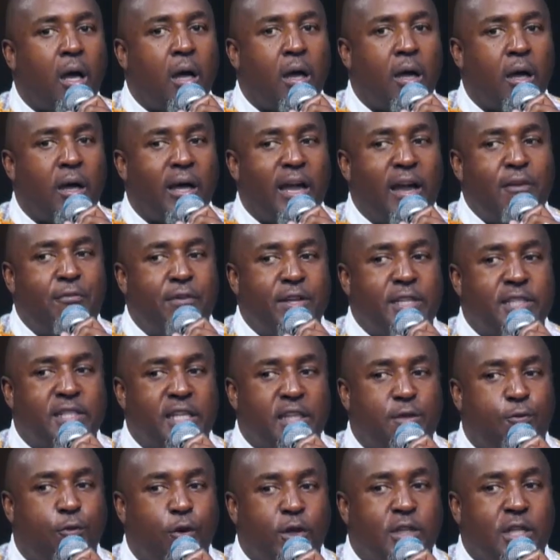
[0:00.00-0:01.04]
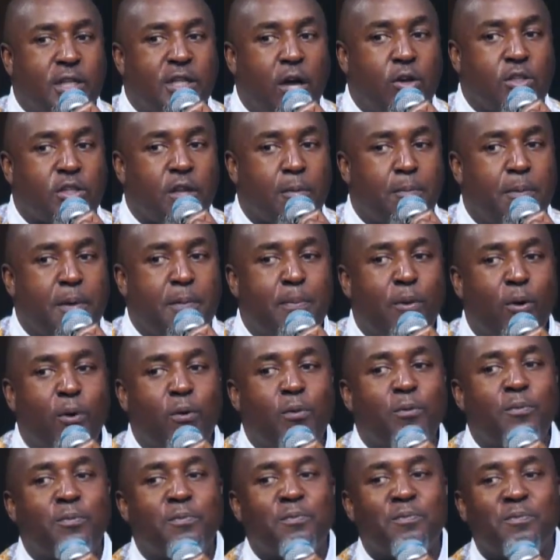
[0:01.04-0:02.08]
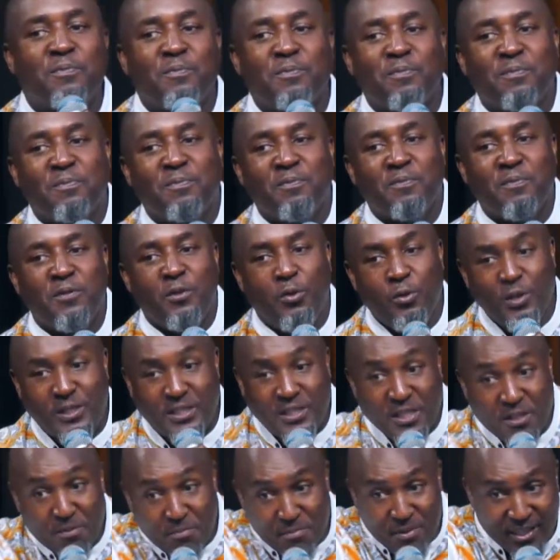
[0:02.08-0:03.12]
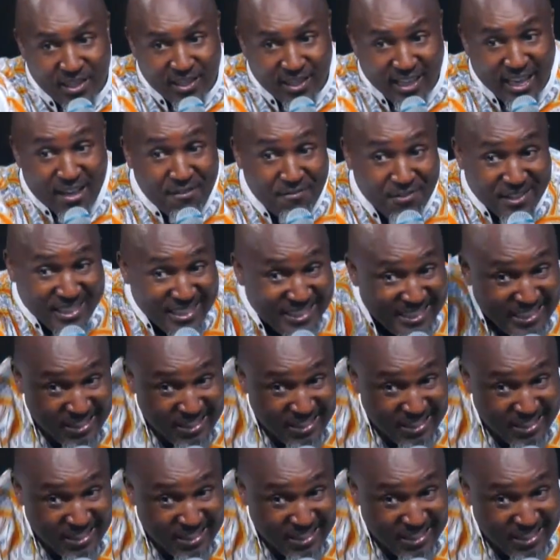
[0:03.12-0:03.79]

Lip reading: Heaven sees 40,000 people. You see me, heaven sees